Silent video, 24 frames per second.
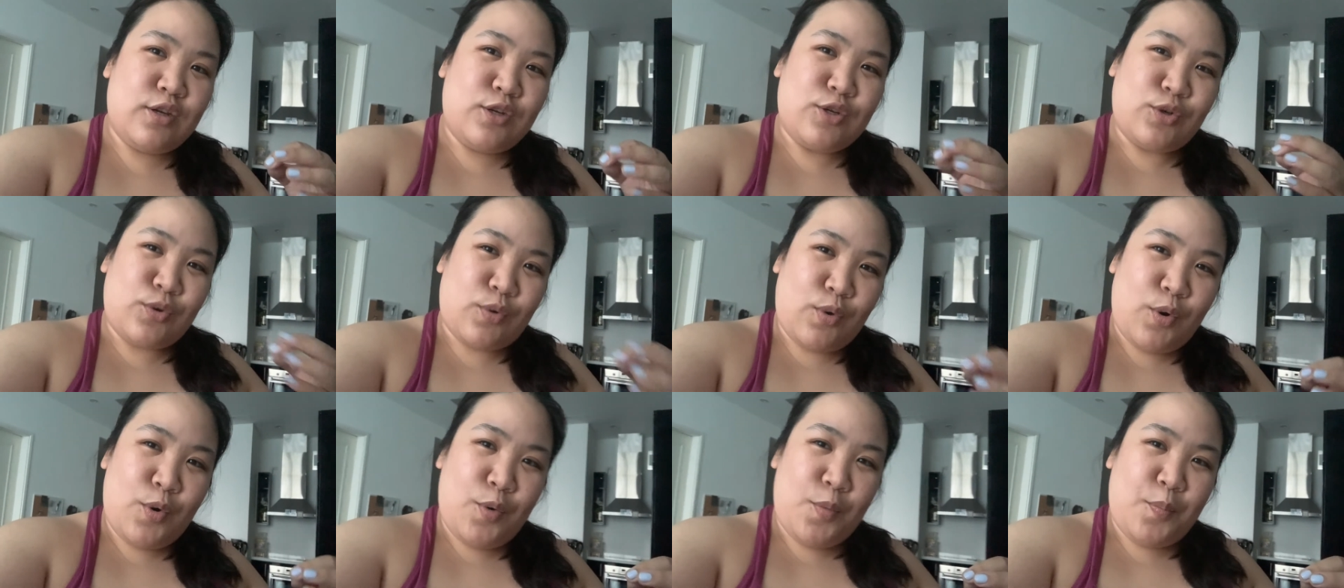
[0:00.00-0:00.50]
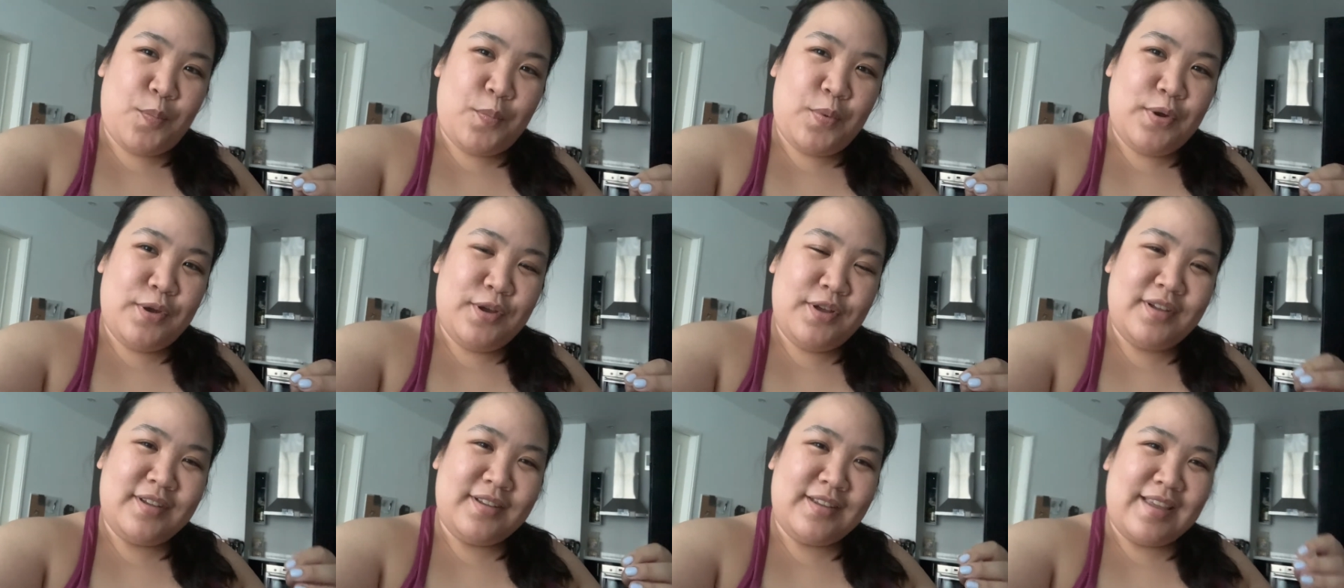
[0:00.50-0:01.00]
trope
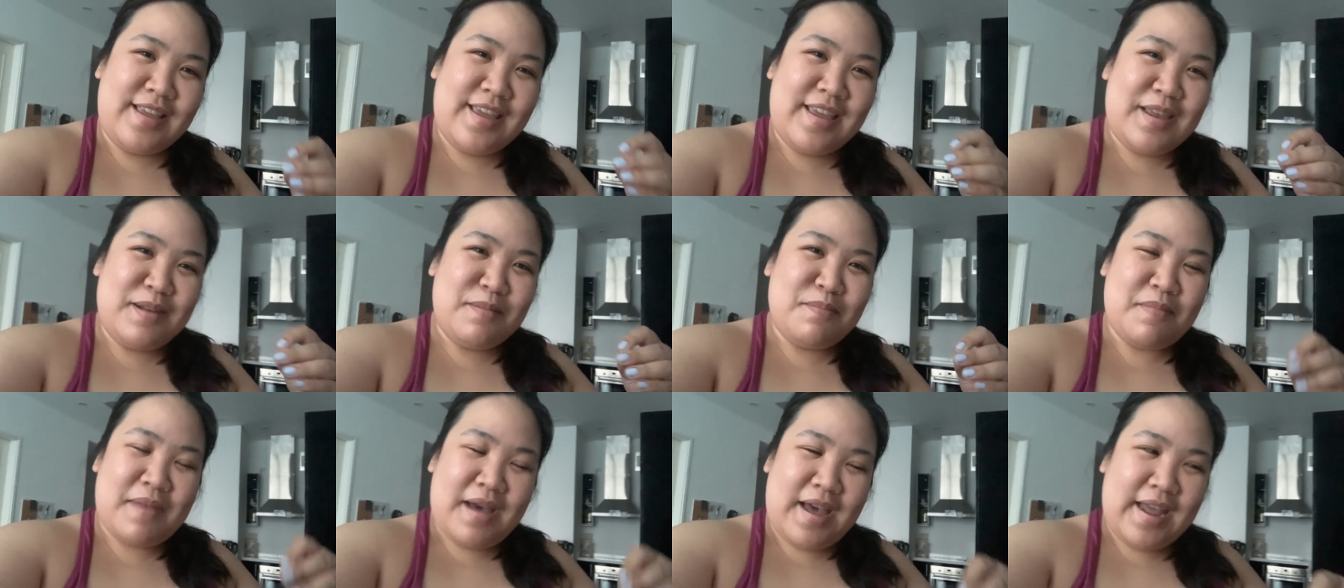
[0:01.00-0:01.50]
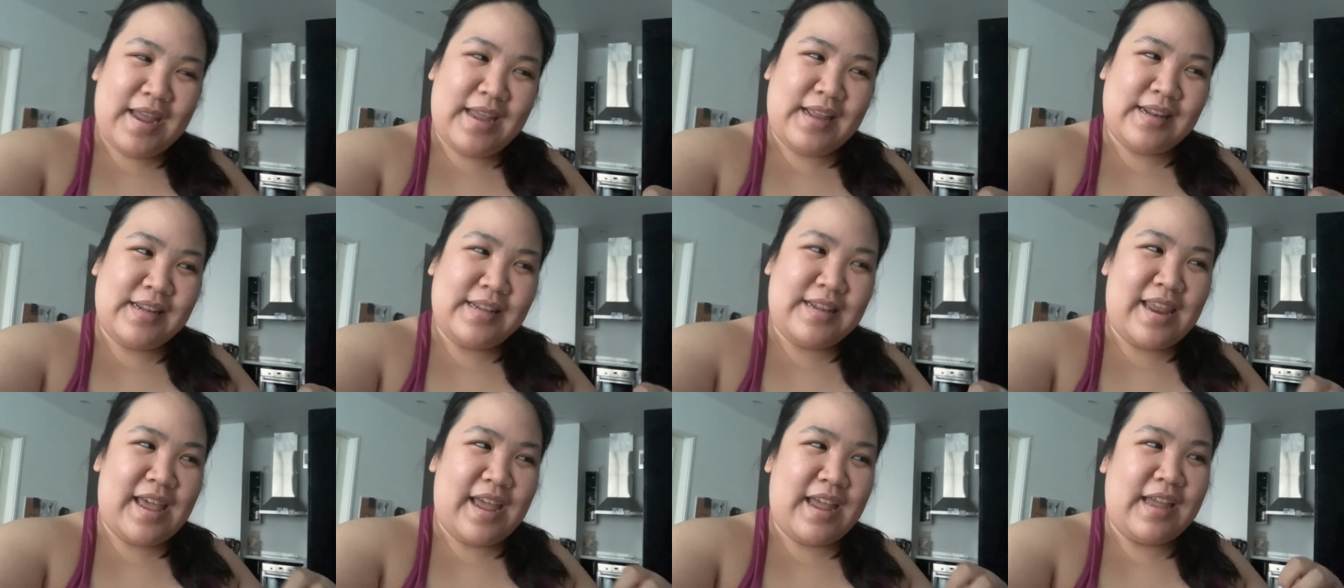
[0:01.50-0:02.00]
in
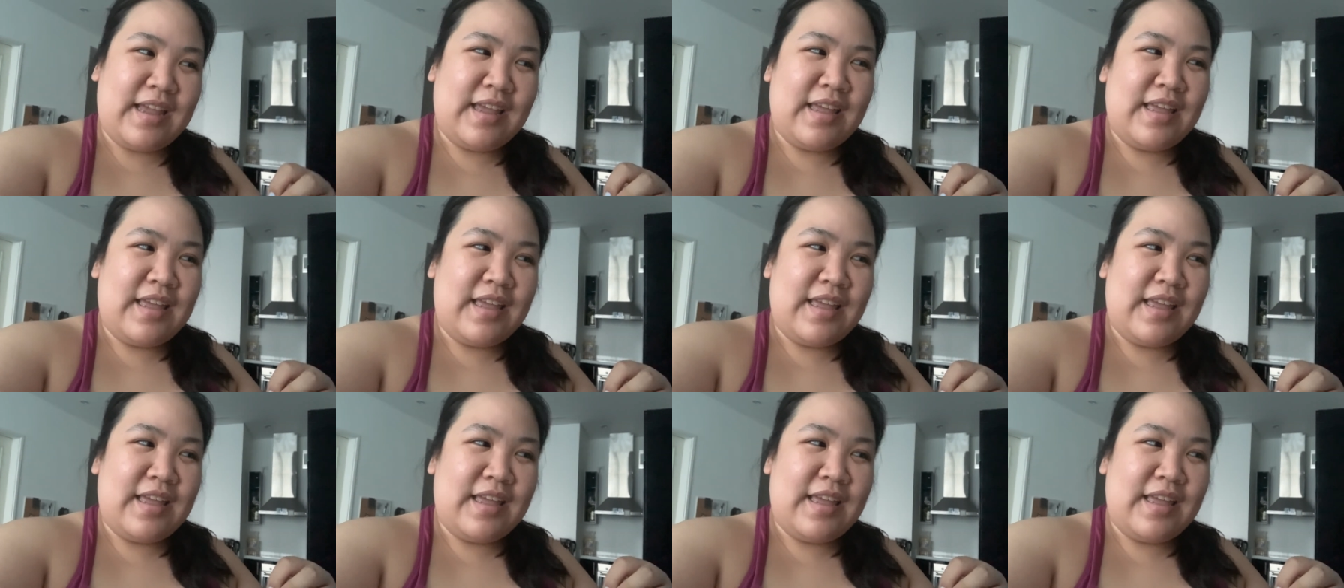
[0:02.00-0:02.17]
mind? Like,